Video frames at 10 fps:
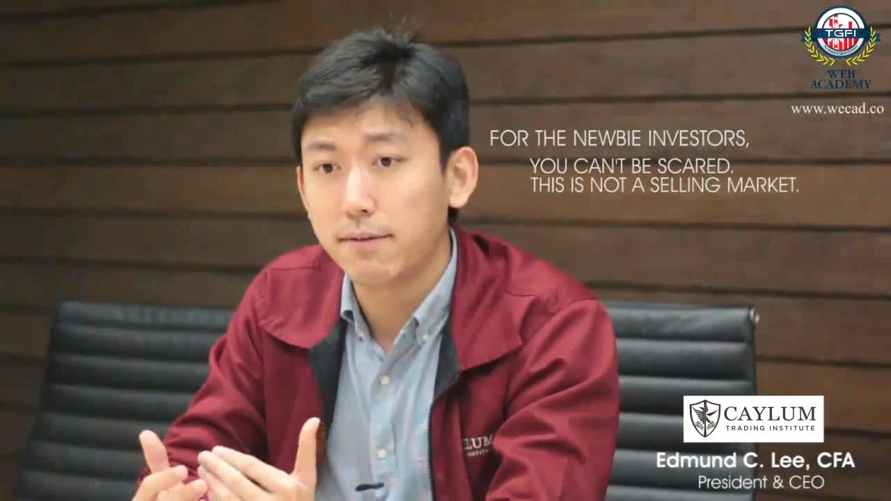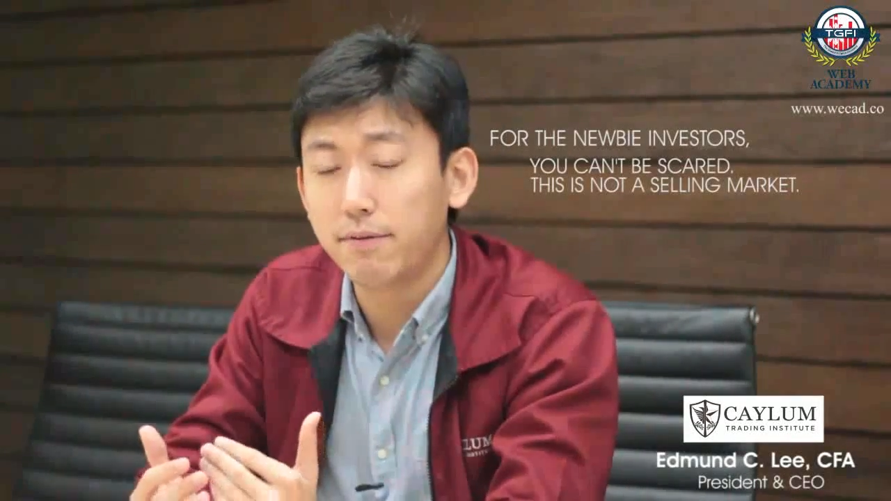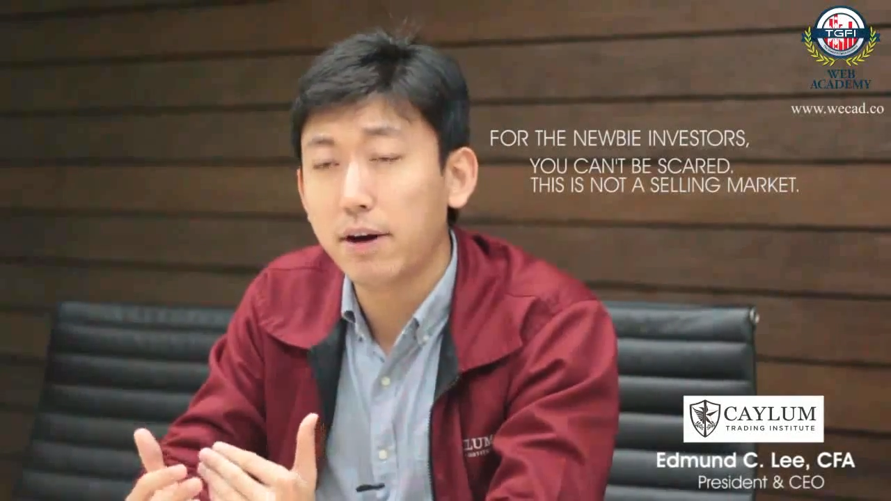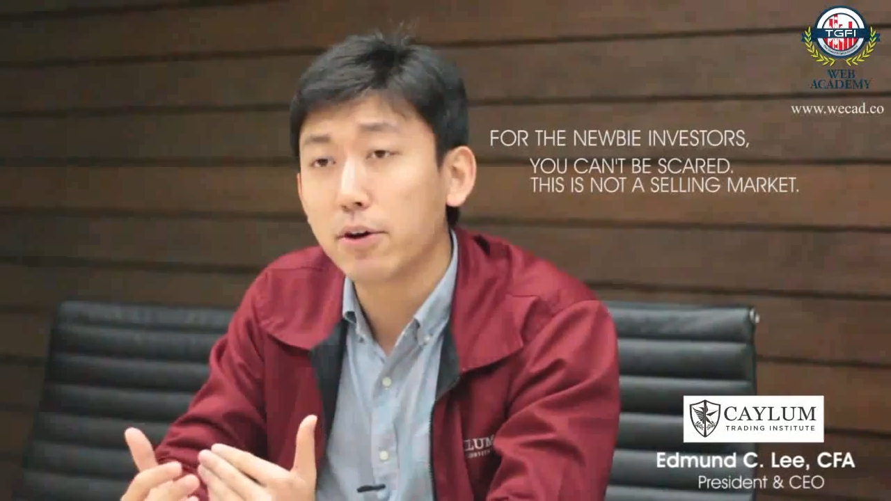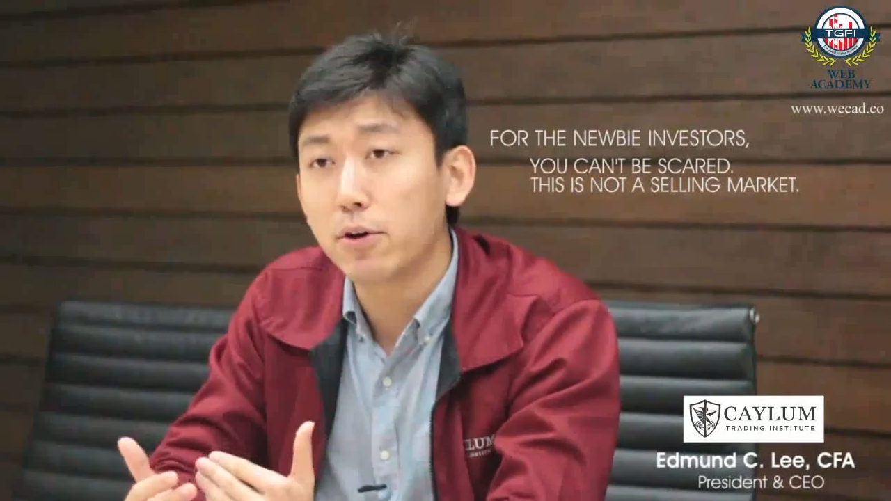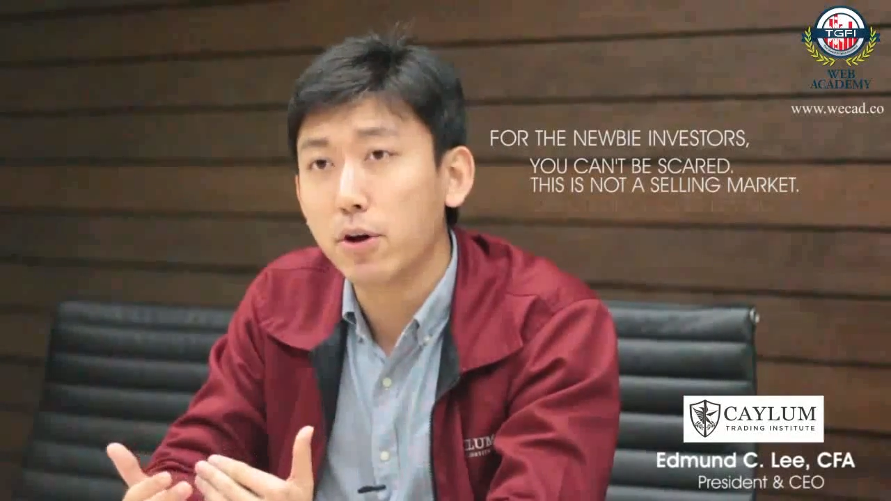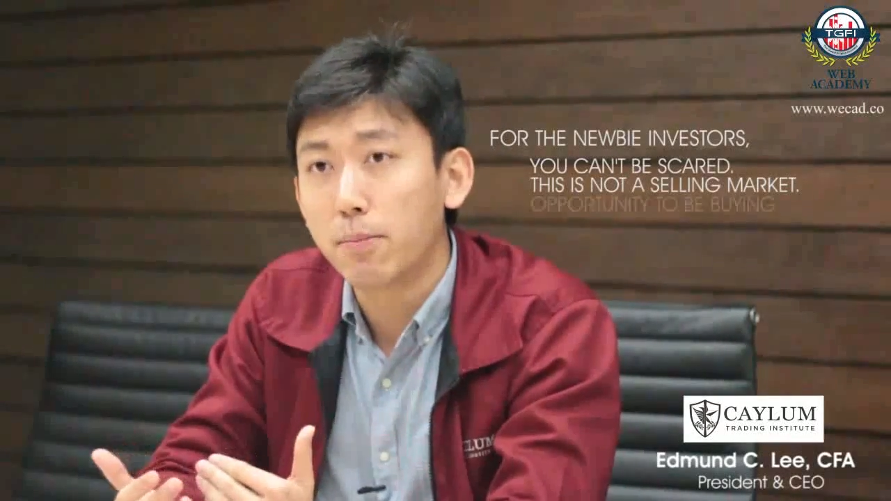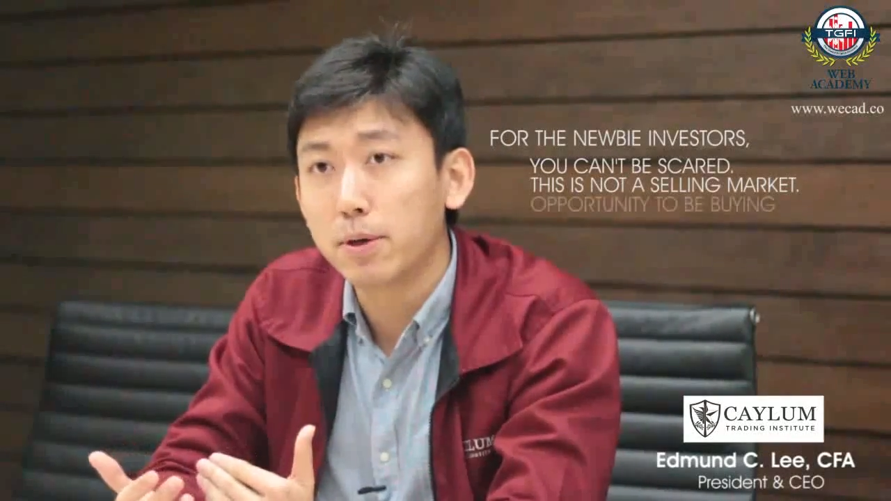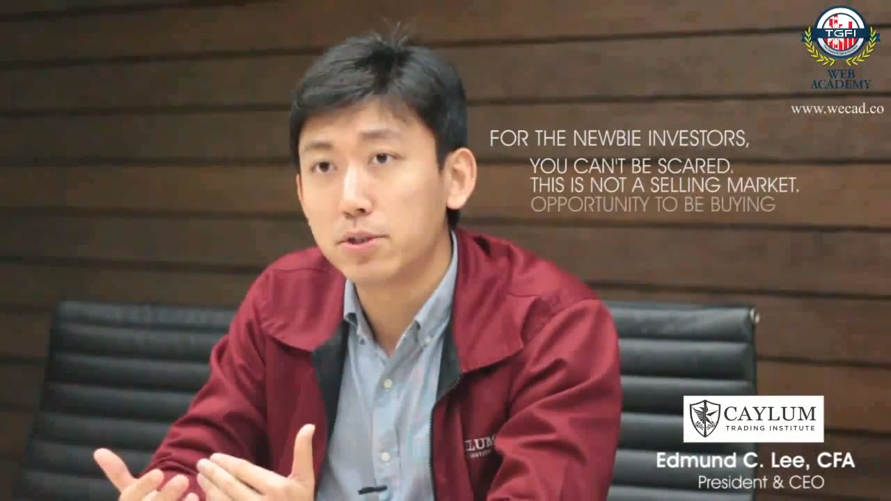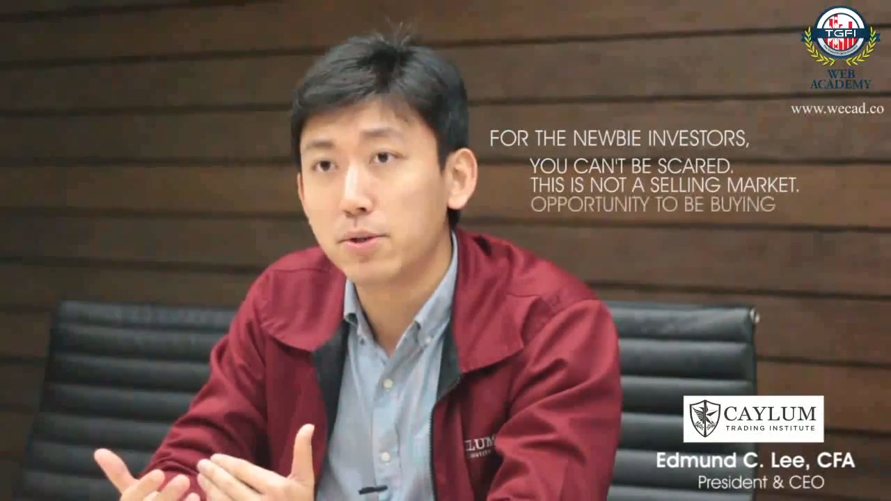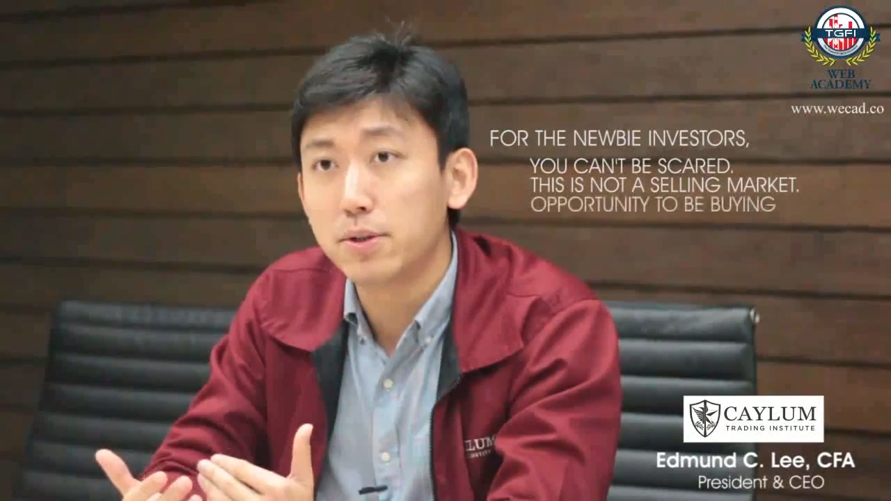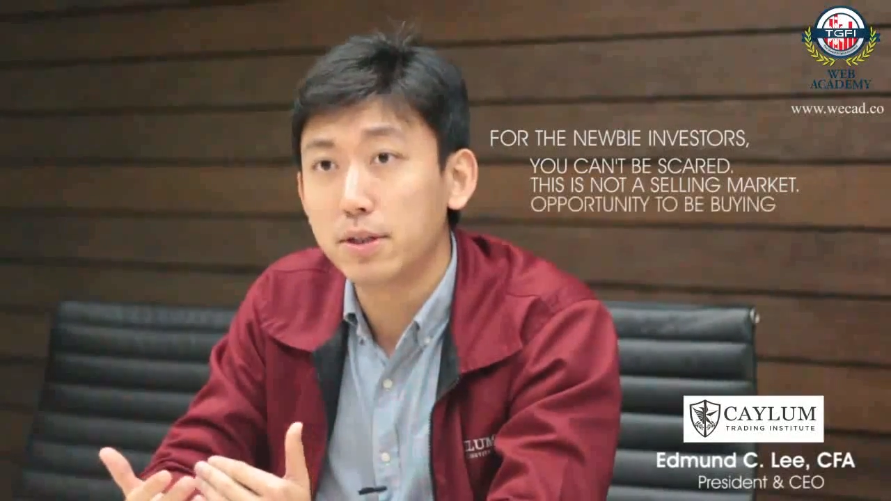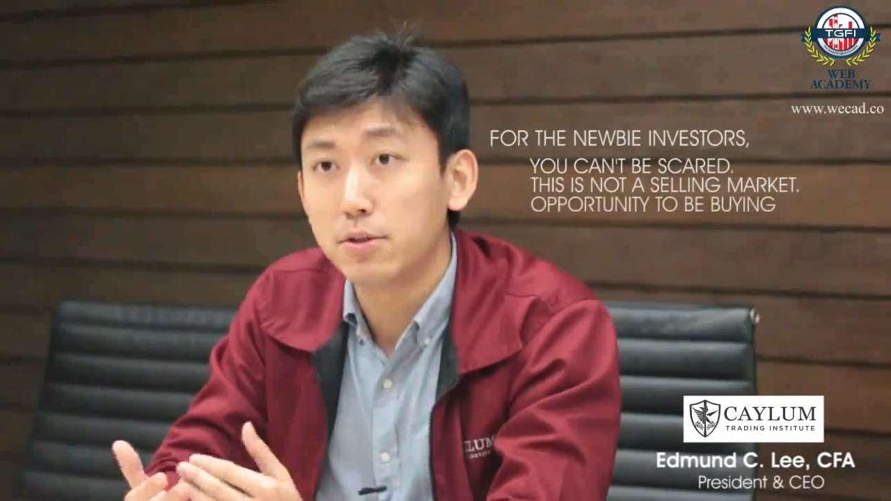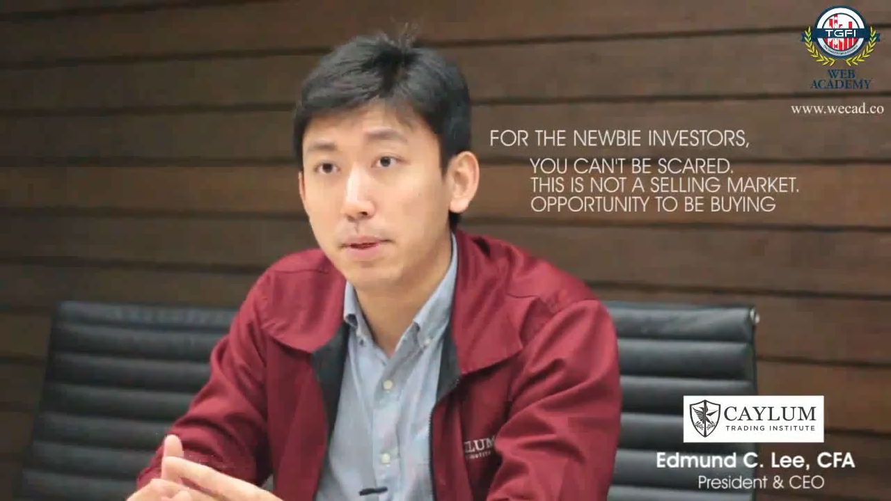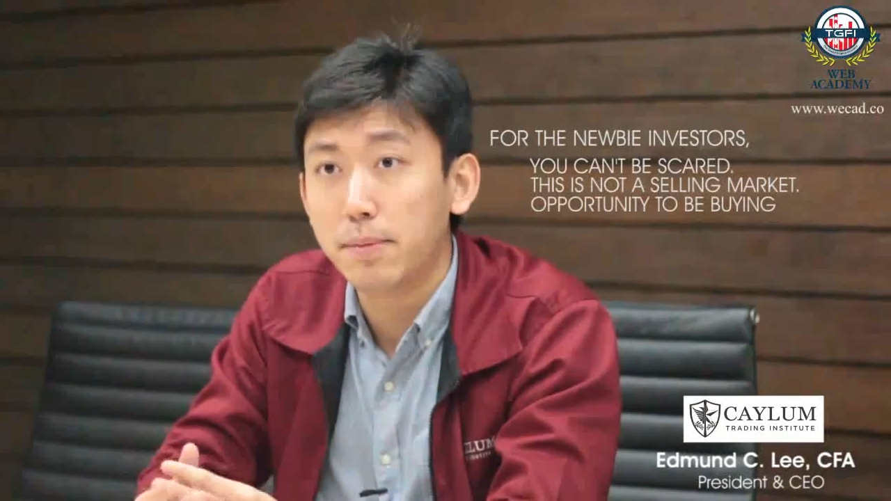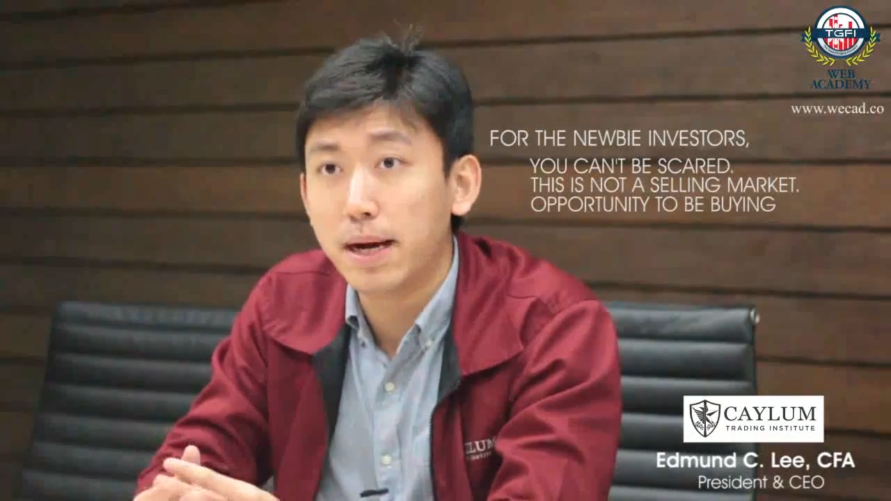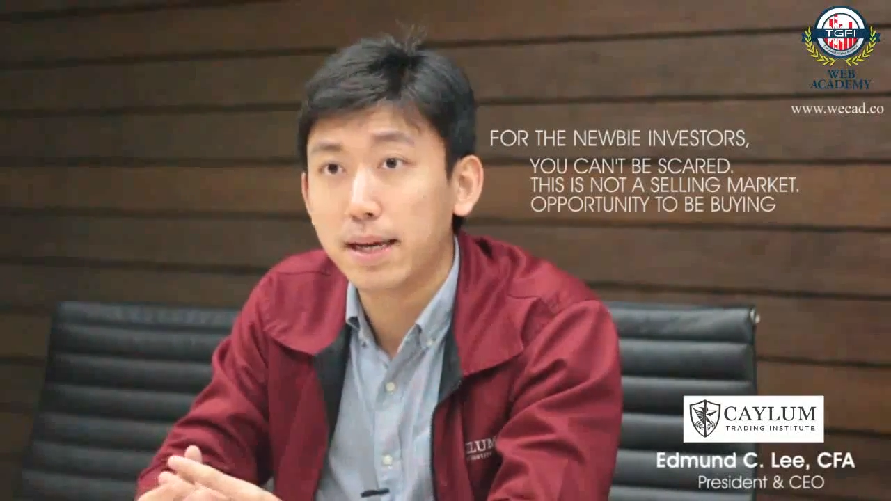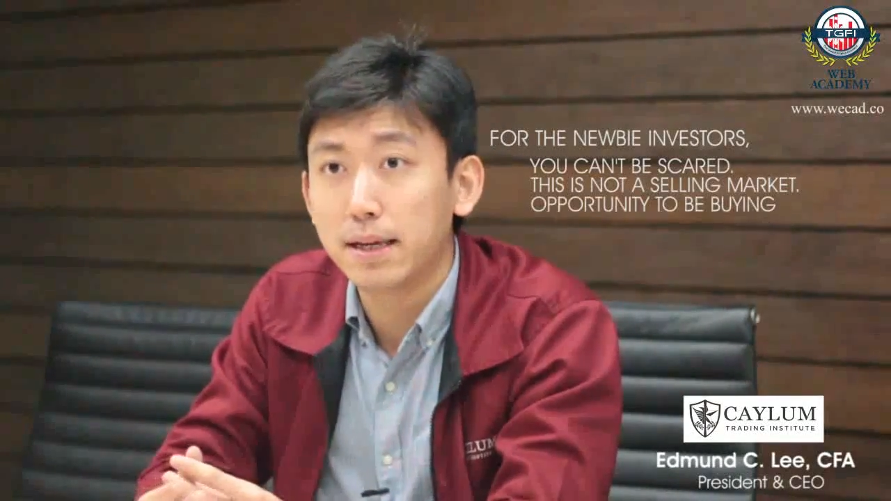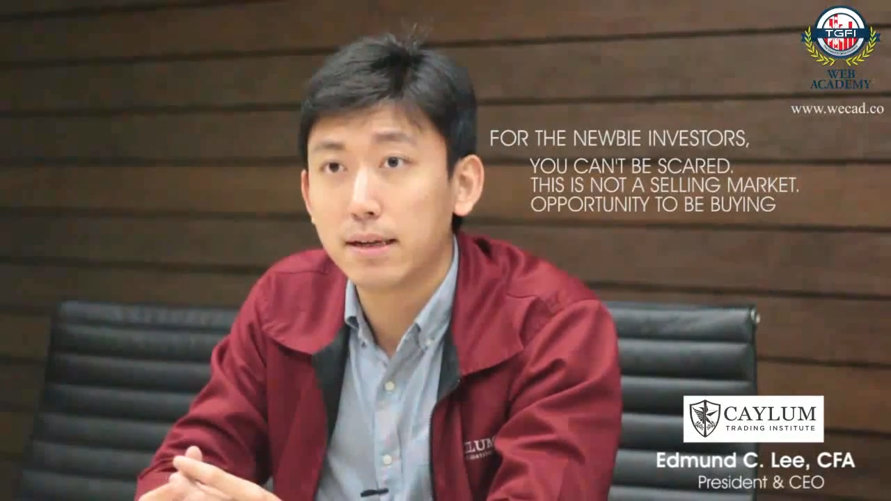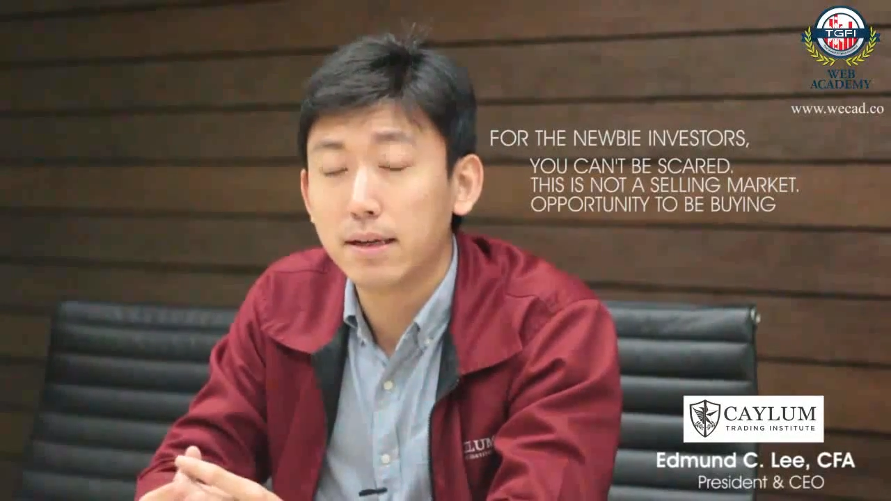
very good opportunity to be buying.